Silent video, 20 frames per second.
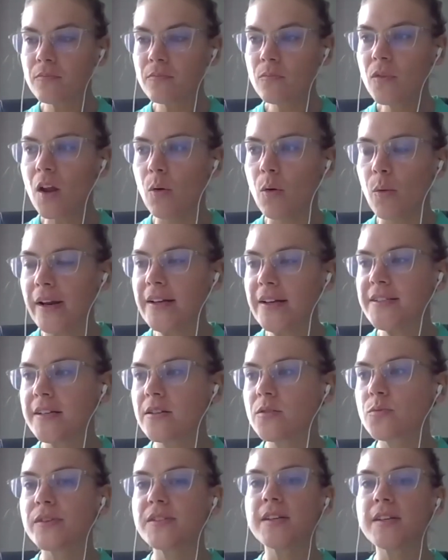what I did is
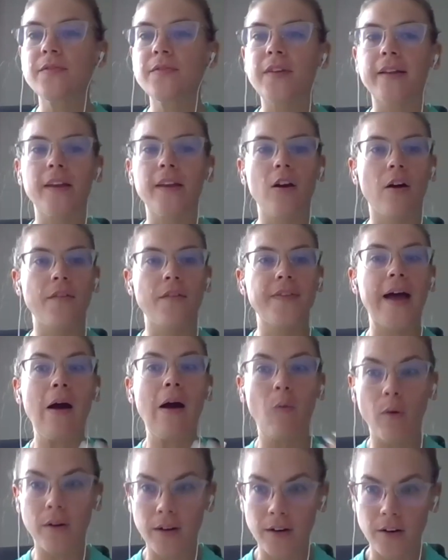once I finally got that
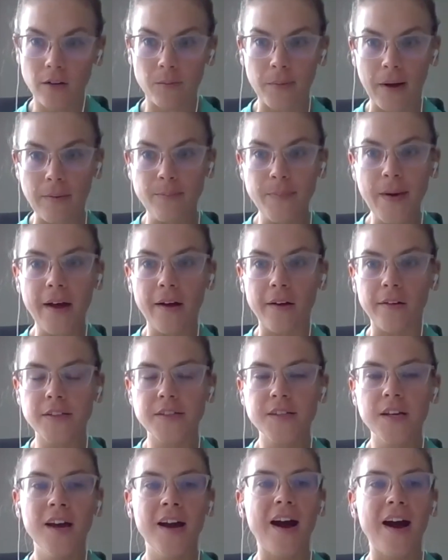one under my belt,
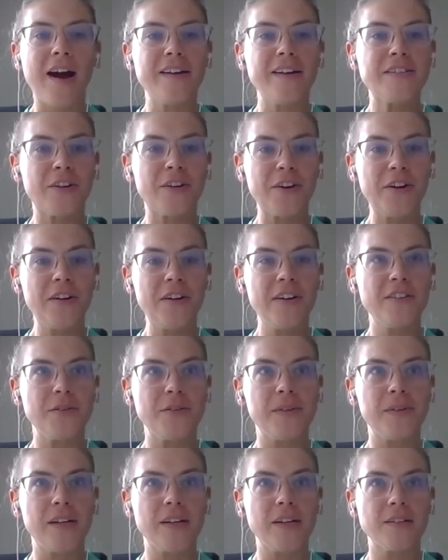I started
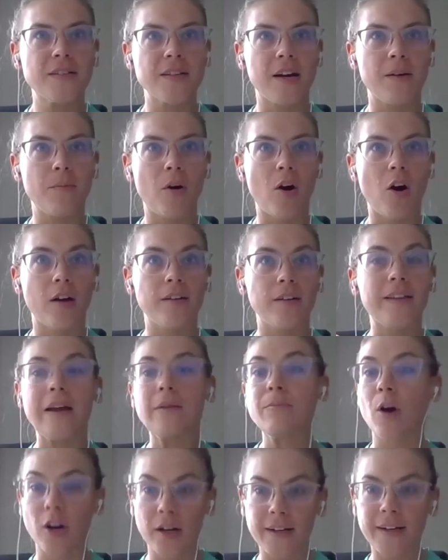doing some online
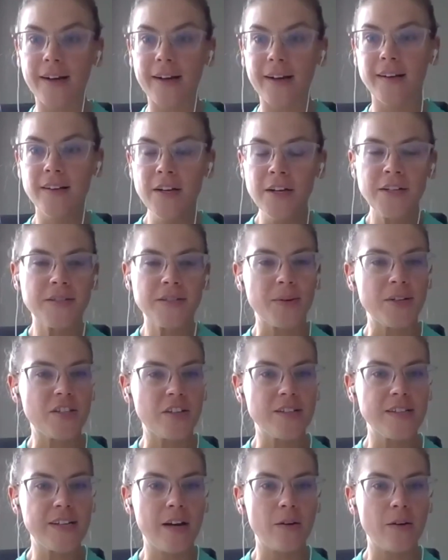marketing. So I started
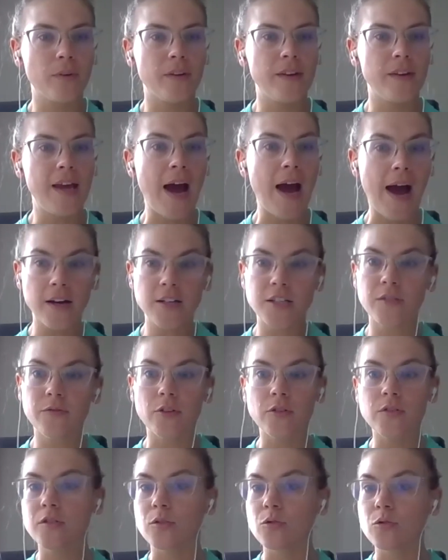to get really active
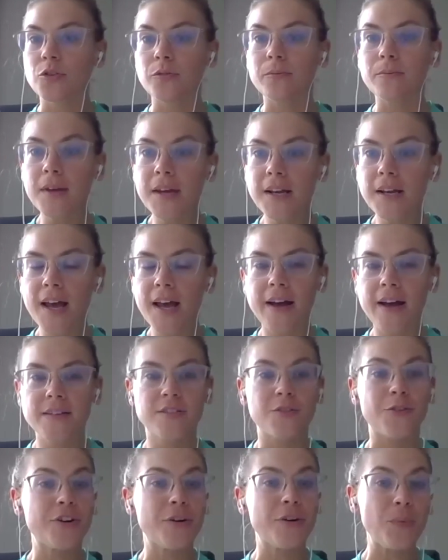on social media. I
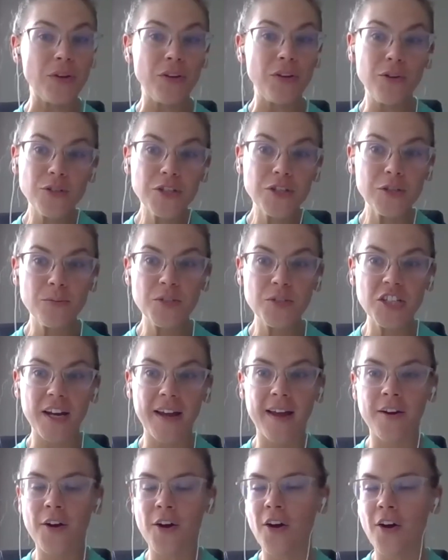started up a YouTube
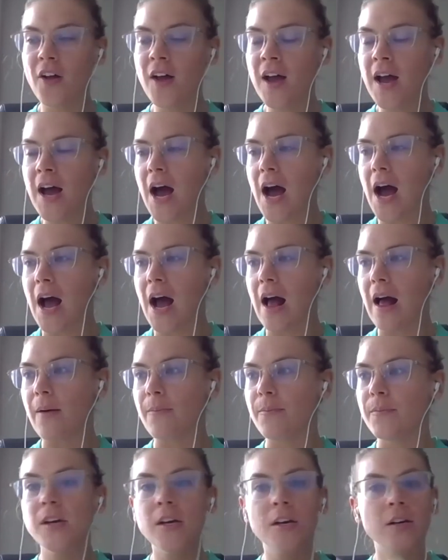channel.
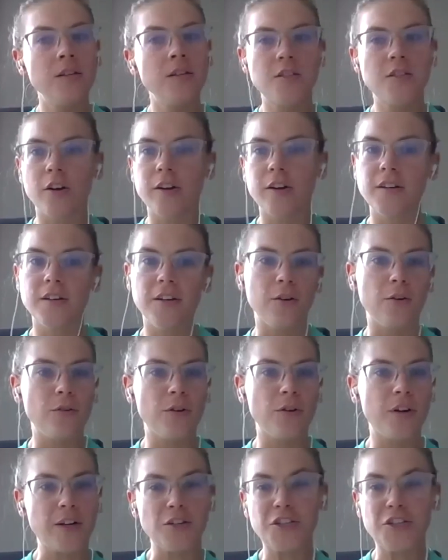Um, started you know
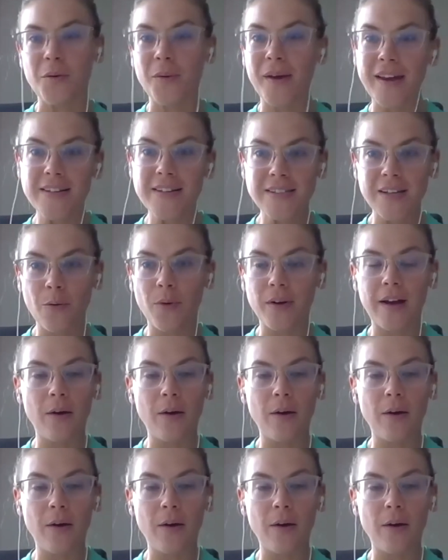kind of showcasing what i